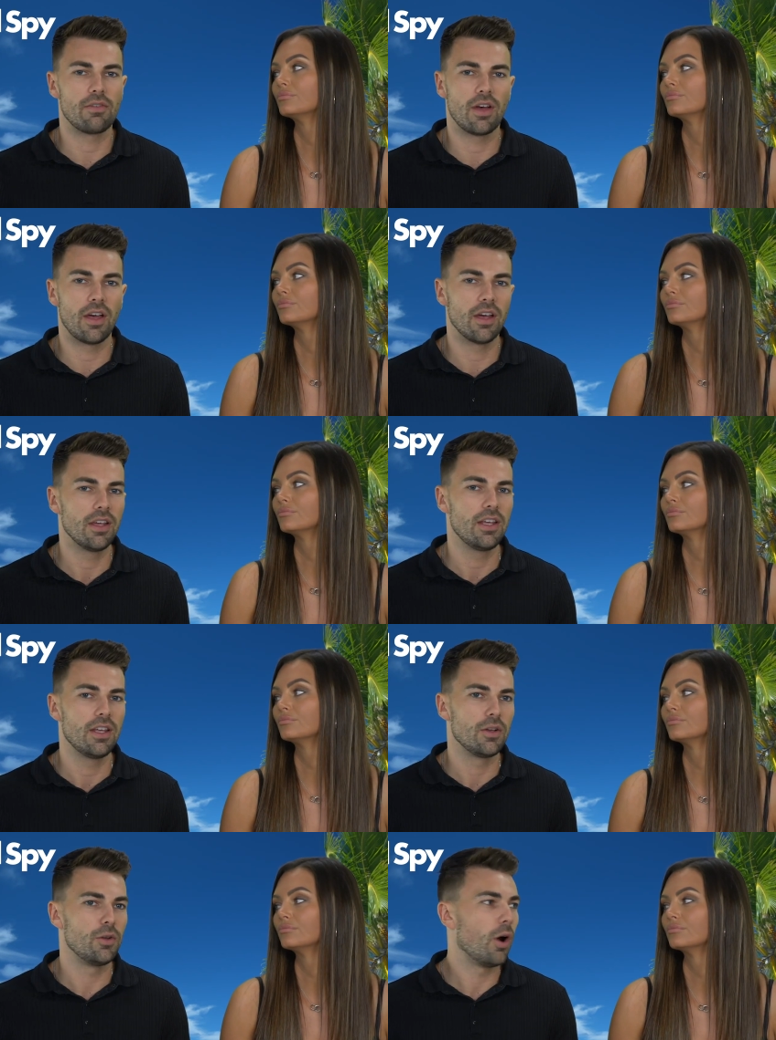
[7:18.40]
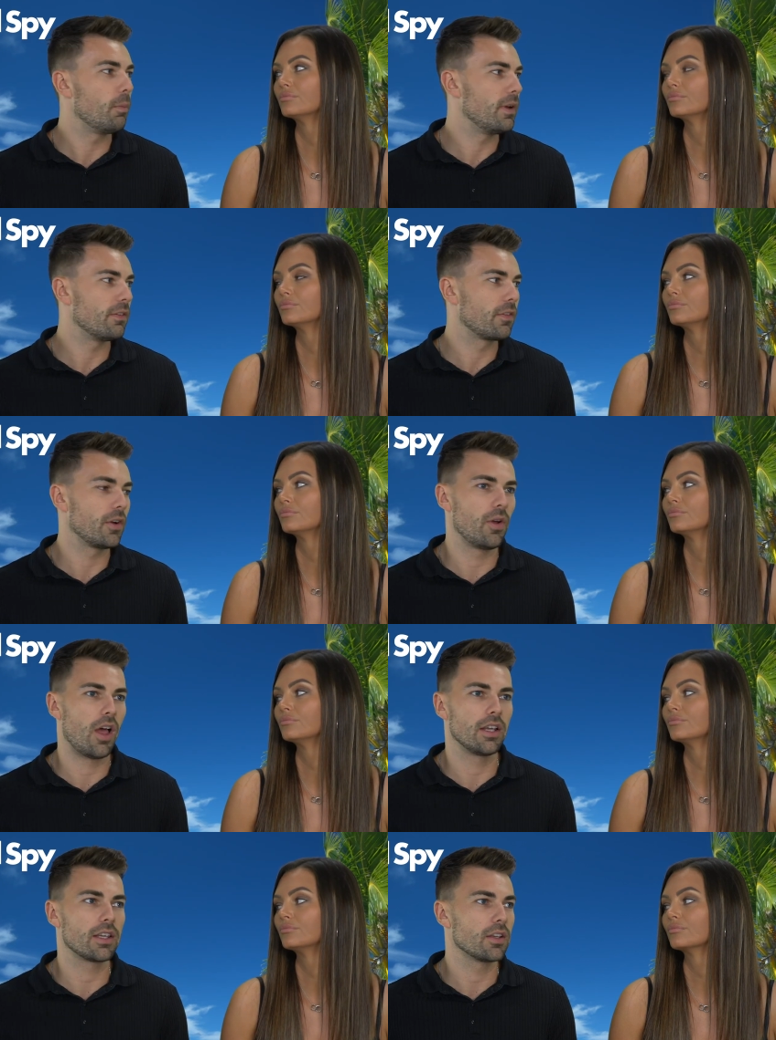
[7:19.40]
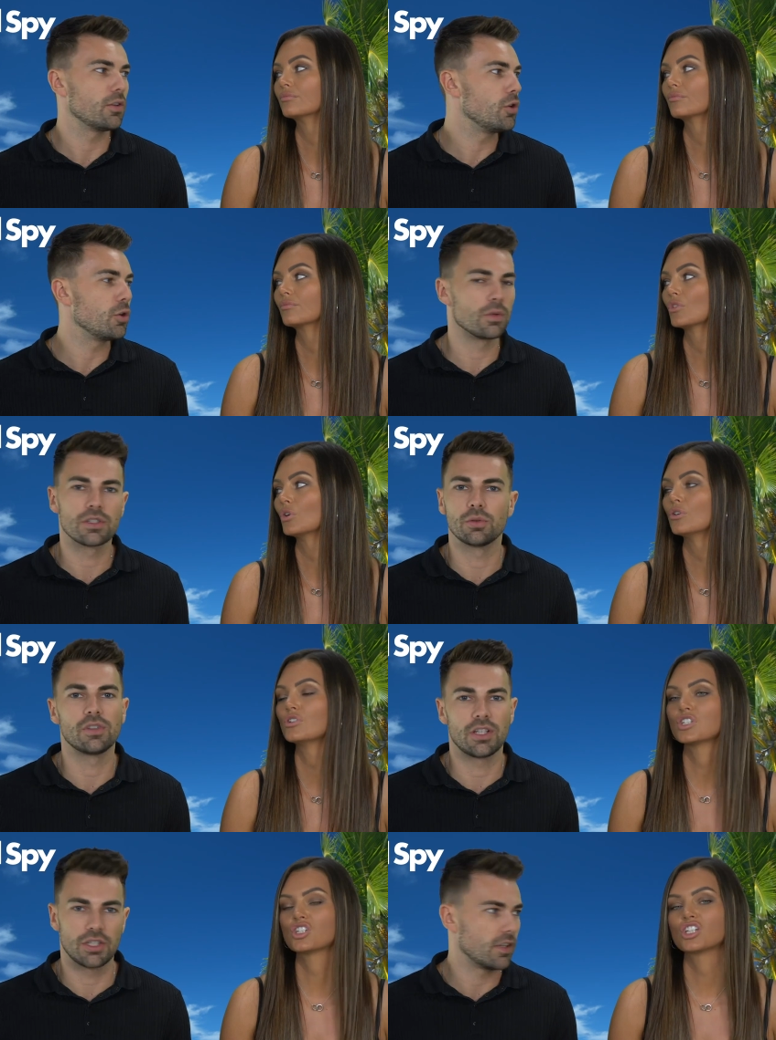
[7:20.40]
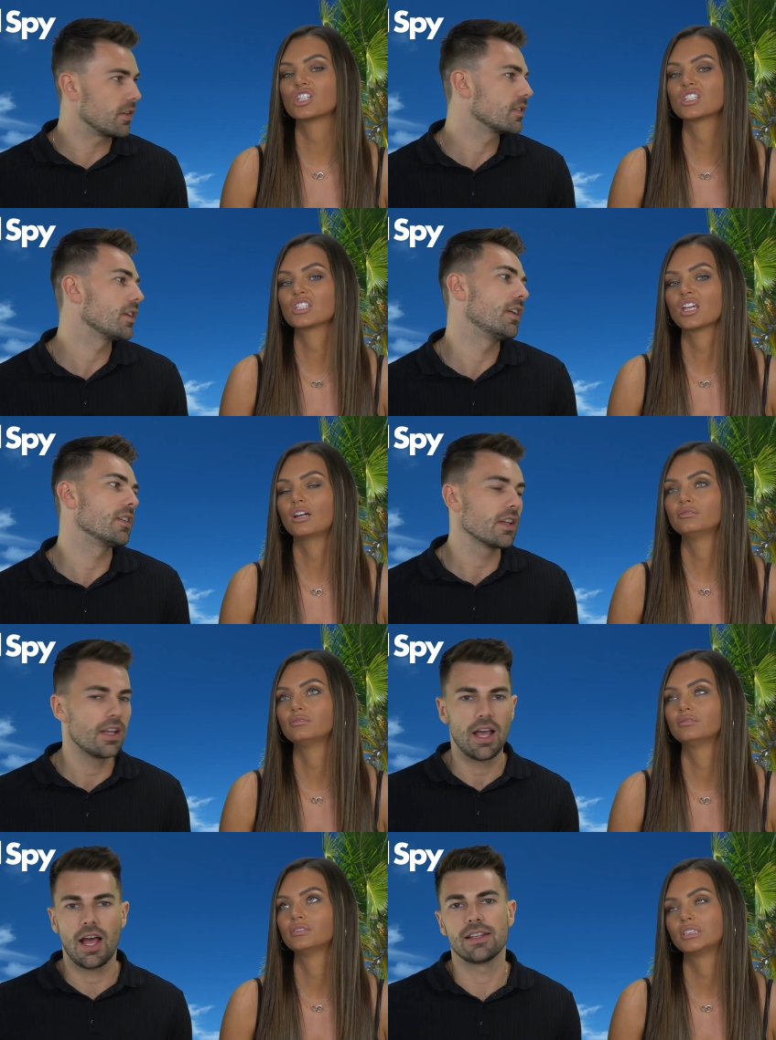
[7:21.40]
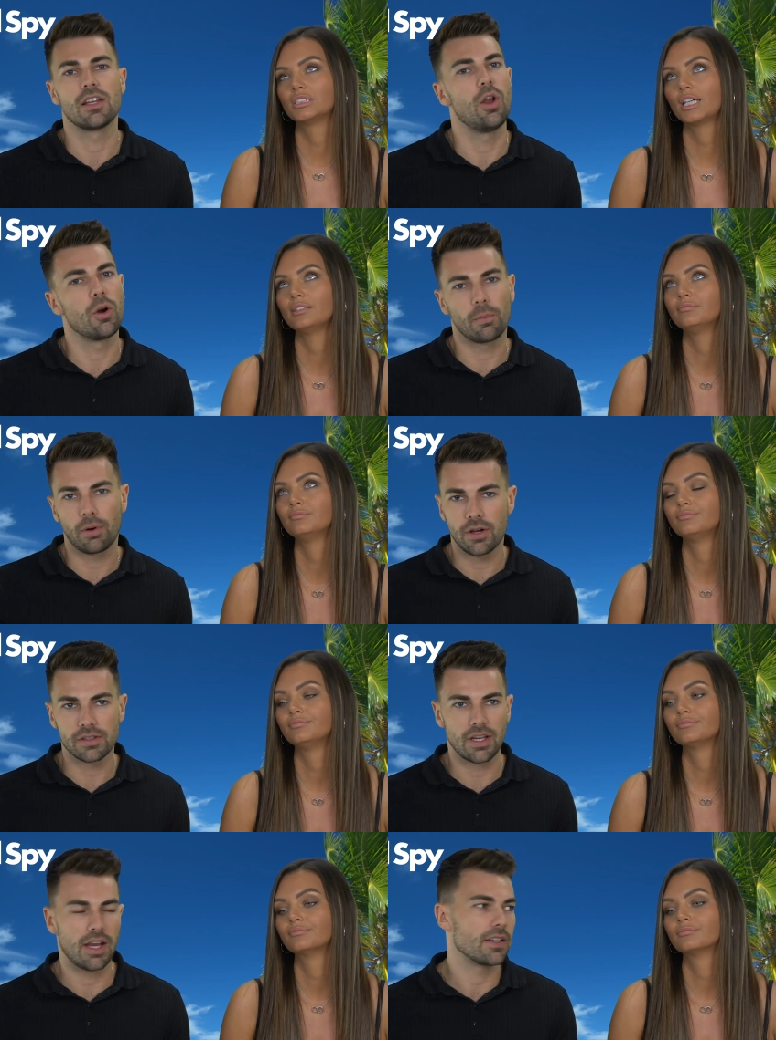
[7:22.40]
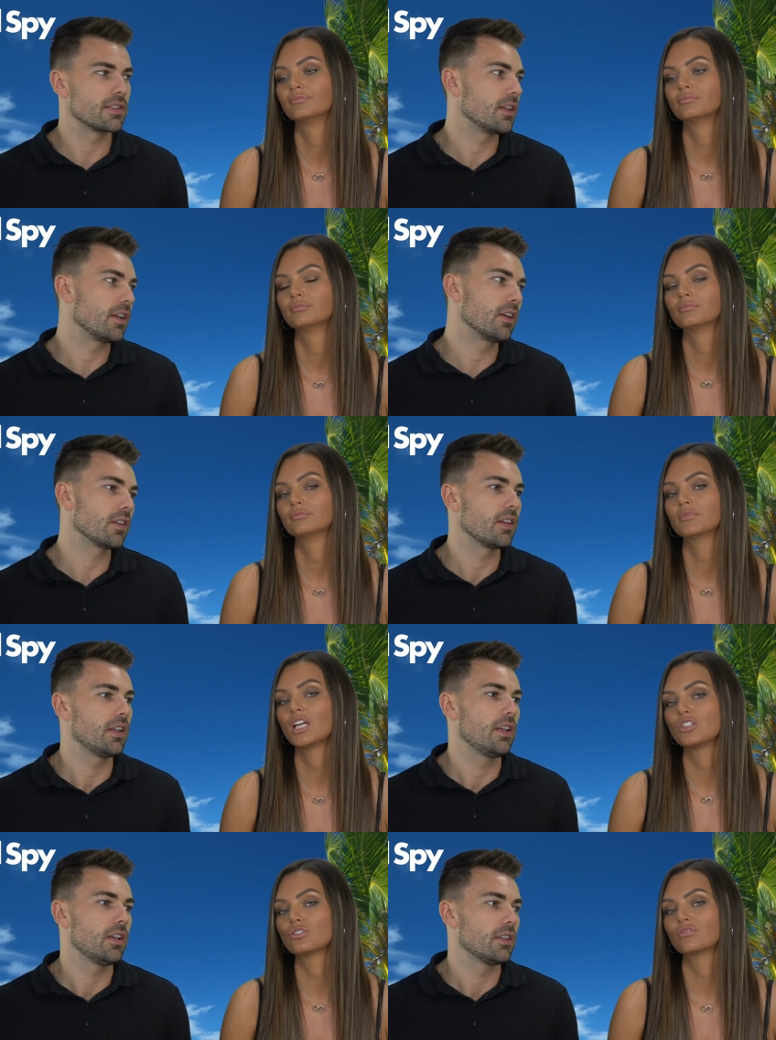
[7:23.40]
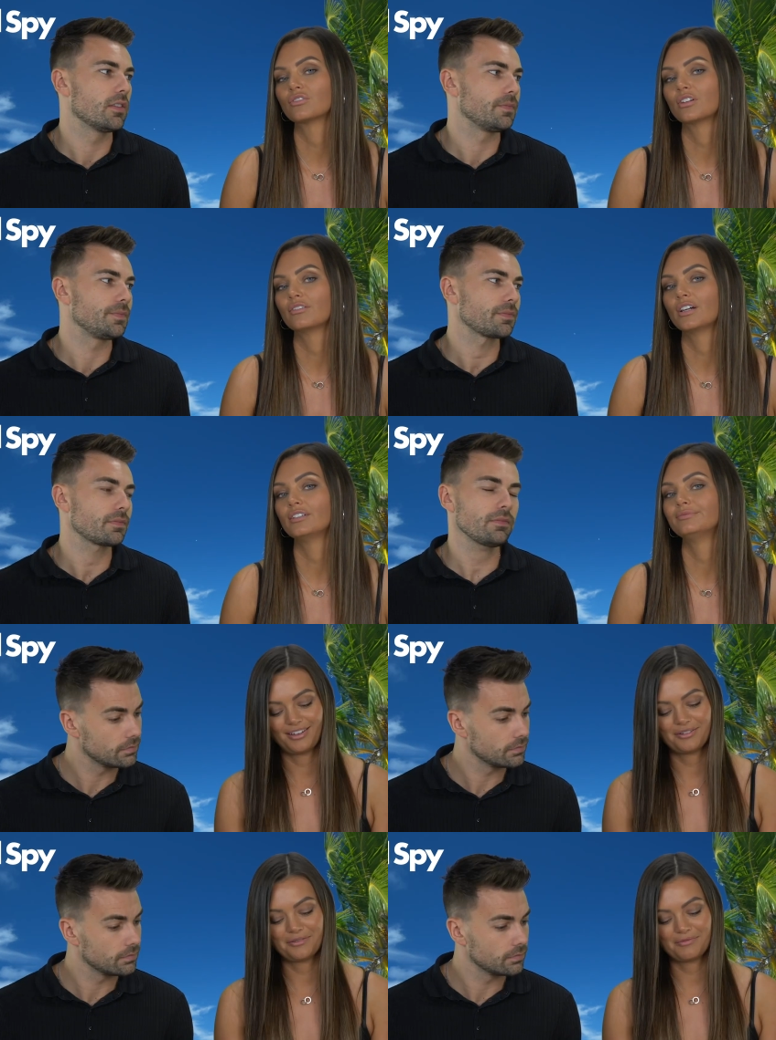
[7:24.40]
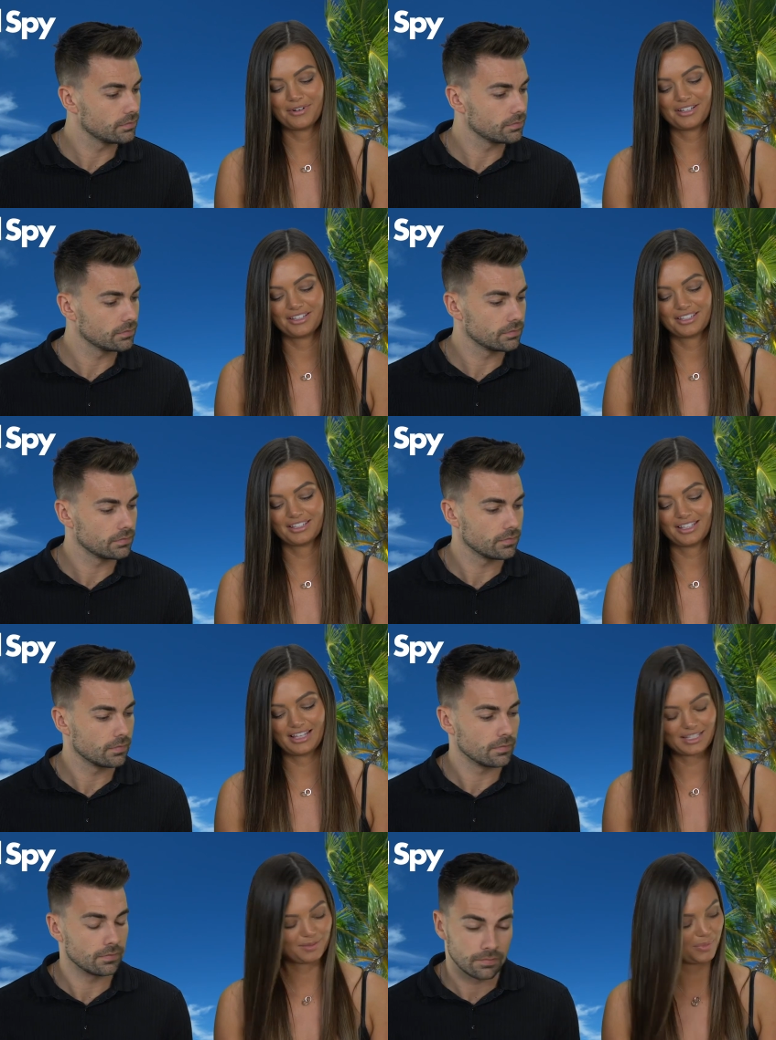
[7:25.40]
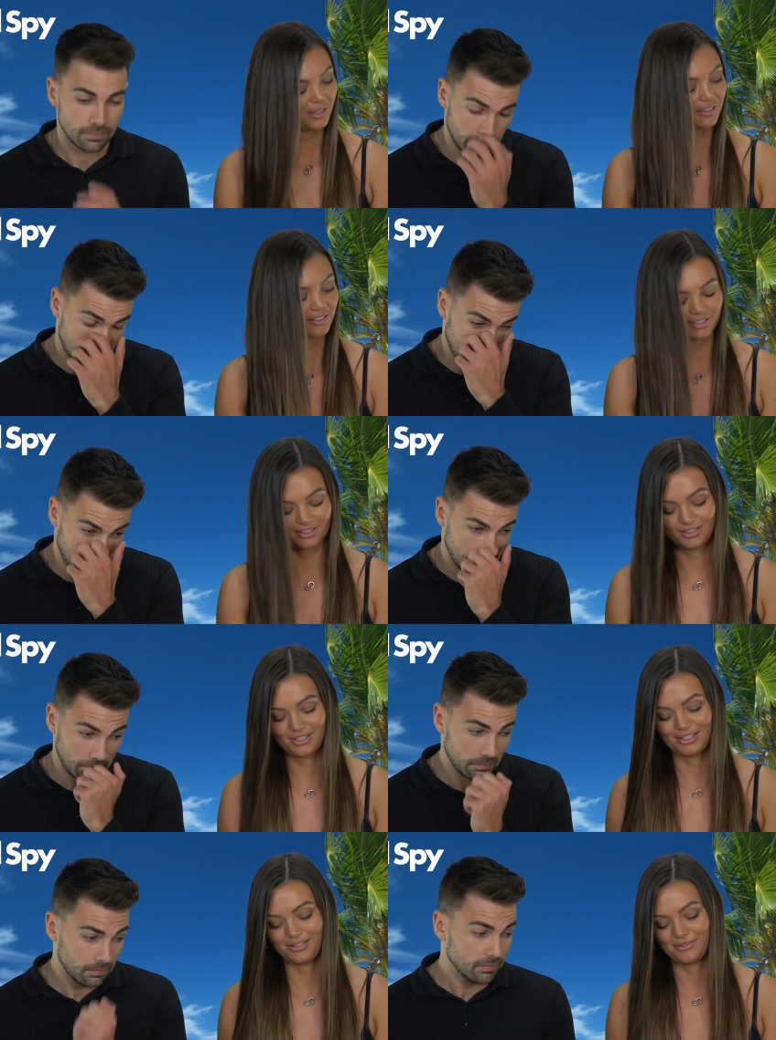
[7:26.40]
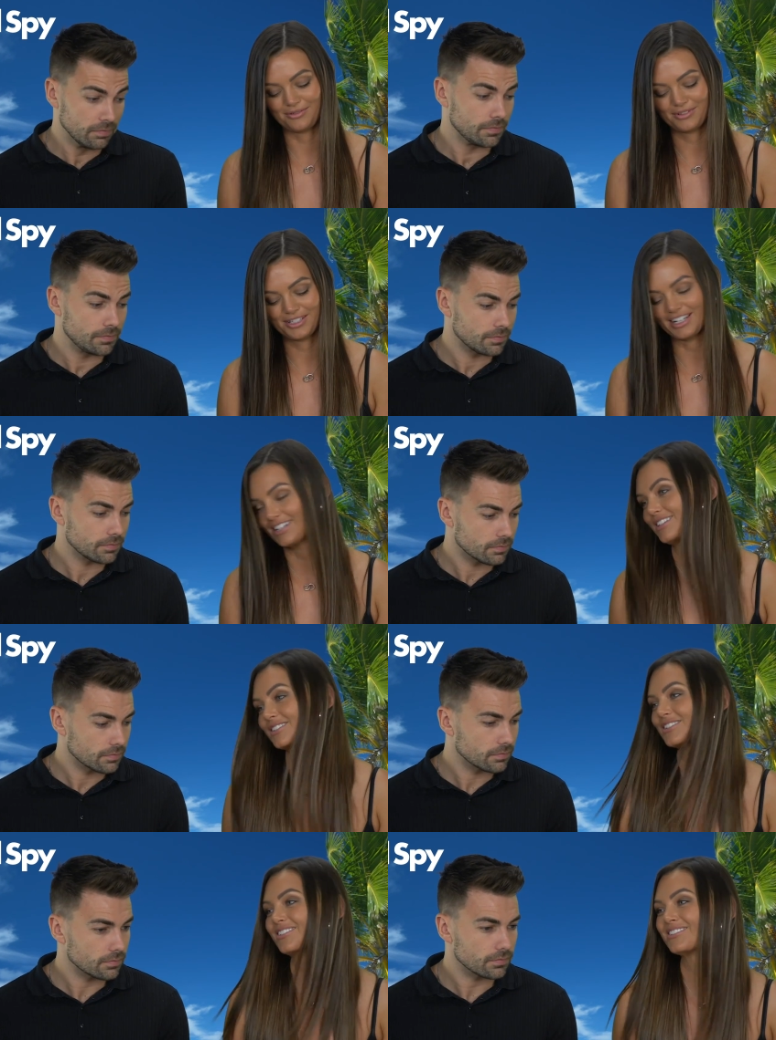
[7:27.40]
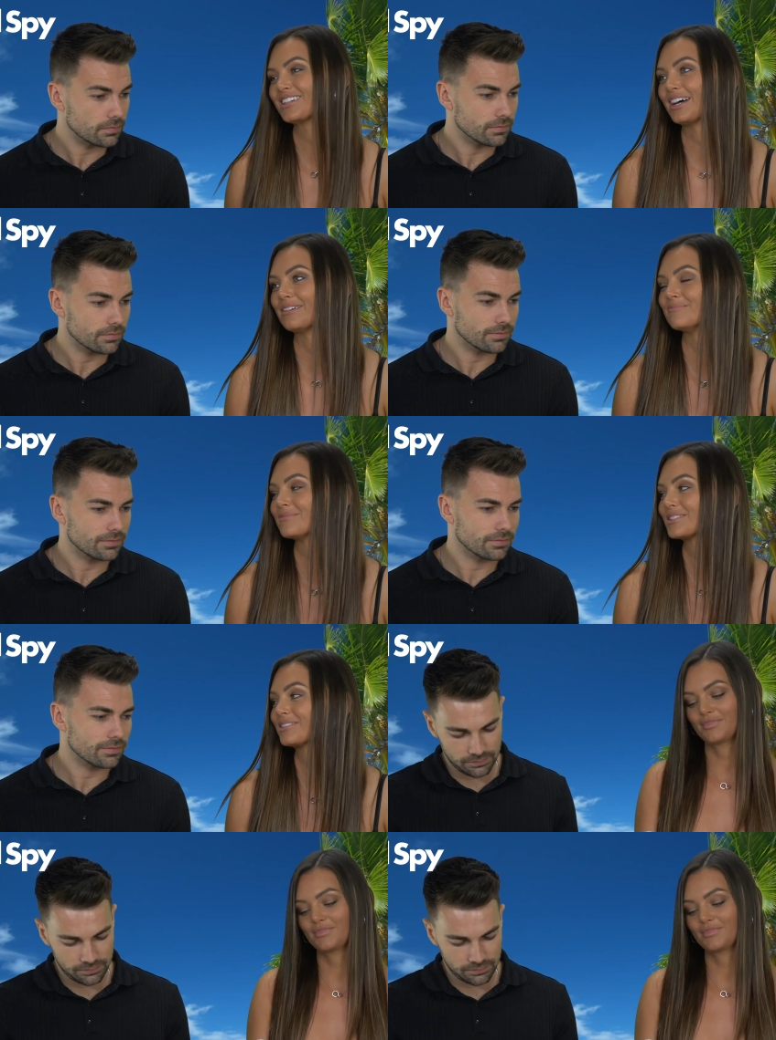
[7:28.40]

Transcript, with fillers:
Speaker 1: ever not been through like numerous auditions, auditions and yeah. It's so a long process and...
Speaker 2: It took forever. Who was the last person to slide into your DMs?